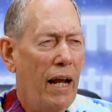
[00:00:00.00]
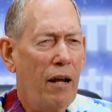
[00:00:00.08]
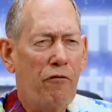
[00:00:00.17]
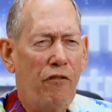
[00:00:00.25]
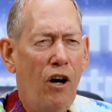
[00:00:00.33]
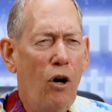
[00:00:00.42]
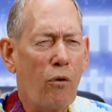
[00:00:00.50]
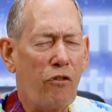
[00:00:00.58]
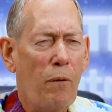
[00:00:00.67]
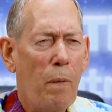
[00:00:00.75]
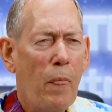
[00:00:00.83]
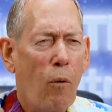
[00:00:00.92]
And
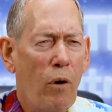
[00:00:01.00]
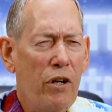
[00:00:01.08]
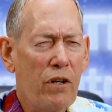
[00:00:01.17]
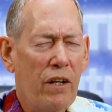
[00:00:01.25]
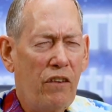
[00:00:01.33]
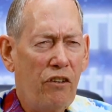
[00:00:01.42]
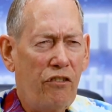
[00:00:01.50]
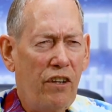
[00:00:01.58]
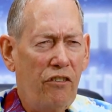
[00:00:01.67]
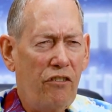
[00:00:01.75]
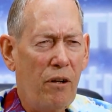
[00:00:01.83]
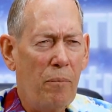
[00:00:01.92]
folks, when you get the
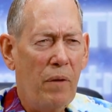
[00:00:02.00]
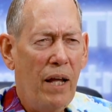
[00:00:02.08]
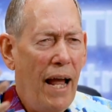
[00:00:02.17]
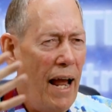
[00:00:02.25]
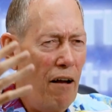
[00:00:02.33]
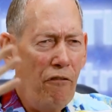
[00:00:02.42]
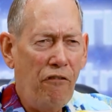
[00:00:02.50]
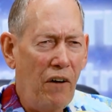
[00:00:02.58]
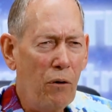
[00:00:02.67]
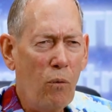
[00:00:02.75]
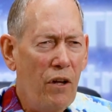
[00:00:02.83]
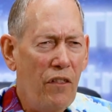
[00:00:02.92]
system, have
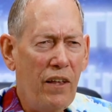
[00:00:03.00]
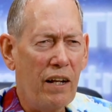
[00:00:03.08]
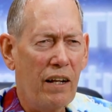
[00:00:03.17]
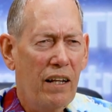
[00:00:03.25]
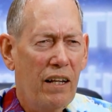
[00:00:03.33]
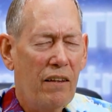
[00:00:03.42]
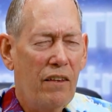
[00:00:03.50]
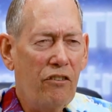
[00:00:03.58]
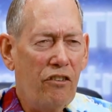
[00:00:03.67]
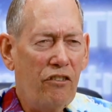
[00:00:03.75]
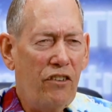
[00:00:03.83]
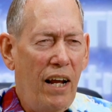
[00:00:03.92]
fun with it.
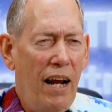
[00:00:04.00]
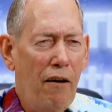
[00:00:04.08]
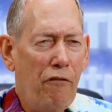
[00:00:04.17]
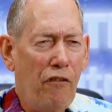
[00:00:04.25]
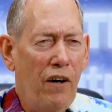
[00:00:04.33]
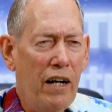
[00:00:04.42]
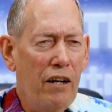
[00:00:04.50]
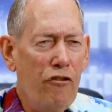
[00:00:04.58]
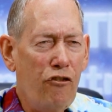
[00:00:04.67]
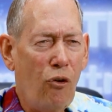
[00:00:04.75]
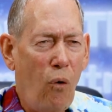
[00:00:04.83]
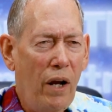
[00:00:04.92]
This is to have fun
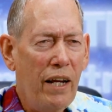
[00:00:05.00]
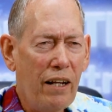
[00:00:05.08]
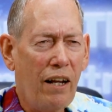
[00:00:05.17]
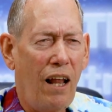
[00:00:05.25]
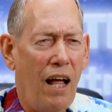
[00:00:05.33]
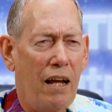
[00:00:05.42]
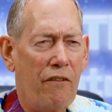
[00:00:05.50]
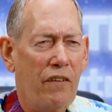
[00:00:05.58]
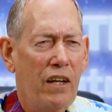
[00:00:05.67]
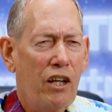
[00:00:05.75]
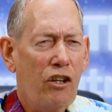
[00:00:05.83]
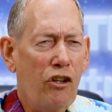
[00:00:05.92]
and joy in life.
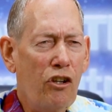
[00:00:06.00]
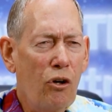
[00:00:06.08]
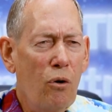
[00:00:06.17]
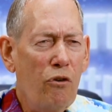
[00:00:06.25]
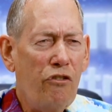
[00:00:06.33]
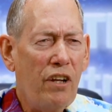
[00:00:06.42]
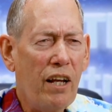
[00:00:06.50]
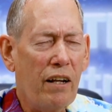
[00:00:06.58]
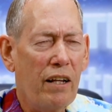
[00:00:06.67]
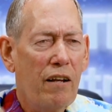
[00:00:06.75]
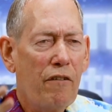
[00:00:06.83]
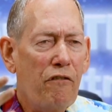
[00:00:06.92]
Use
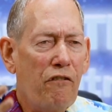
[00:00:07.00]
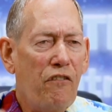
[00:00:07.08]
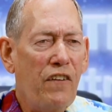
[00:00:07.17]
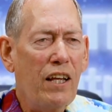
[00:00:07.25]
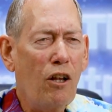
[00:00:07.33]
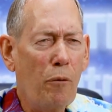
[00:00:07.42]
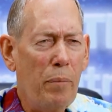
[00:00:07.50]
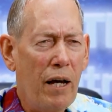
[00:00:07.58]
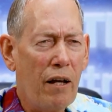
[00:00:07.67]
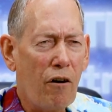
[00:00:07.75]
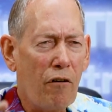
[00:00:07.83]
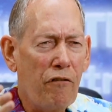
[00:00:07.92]
it. Feel
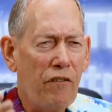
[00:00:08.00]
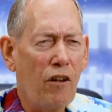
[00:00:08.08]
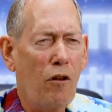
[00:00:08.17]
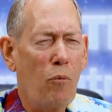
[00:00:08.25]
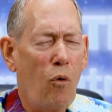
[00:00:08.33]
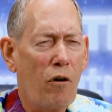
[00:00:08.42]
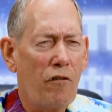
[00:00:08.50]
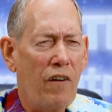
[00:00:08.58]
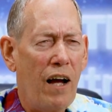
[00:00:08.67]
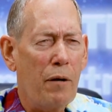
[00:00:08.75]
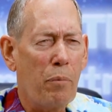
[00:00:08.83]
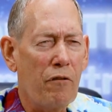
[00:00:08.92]
better. Feel more
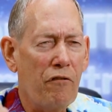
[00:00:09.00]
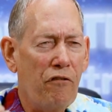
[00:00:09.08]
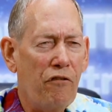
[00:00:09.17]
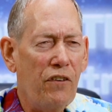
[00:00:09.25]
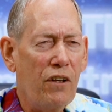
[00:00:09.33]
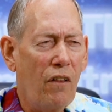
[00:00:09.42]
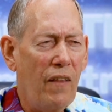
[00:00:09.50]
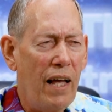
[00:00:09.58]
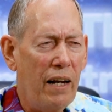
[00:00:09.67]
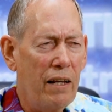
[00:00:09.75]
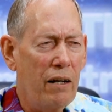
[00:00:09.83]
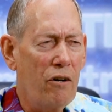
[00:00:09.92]
vibrant. Feel
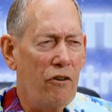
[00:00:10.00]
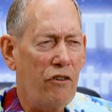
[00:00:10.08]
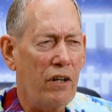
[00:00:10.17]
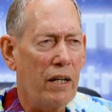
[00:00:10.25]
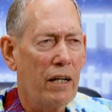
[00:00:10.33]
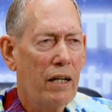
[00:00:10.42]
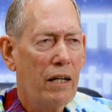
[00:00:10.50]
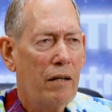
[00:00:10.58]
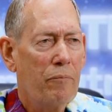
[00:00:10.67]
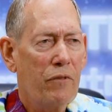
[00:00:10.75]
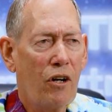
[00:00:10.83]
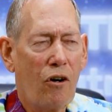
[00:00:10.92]
that energy.
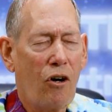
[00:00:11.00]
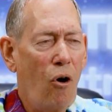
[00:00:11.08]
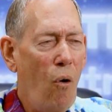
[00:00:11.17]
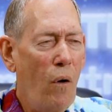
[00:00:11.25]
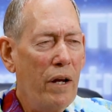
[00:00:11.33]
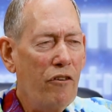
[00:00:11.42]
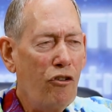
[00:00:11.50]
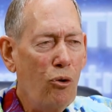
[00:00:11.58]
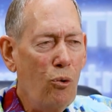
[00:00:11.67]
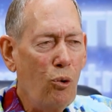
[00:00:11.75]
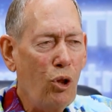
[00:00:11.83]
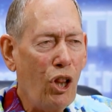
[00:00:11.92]
You're going to
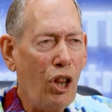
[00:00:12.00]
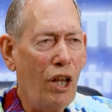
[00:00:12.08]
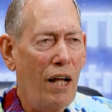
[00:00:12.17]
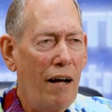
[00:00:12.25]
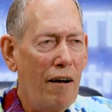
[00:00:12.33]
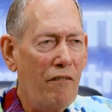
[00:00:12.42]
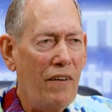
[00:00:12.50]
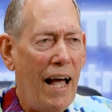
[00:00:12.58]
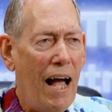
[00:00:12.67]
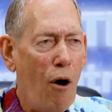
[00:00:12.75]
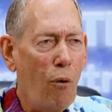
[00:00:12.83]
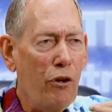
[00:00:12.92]
love
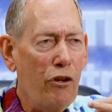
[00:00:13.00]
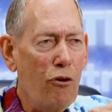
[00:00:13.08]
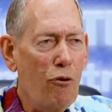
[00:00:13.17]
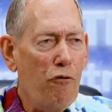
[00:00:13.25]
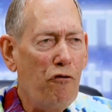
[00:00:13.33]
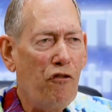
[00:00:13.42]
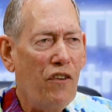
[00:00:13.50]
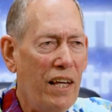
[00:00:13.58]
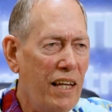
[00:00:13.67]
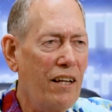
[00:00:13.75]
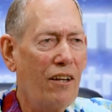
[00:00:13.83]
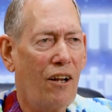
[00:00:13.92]
how you
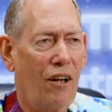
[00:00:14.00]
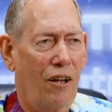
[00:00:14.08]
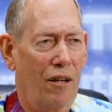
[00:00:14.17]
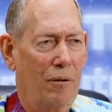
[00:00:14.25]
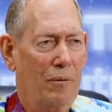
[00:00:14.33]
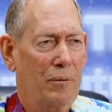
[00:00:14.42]
feel.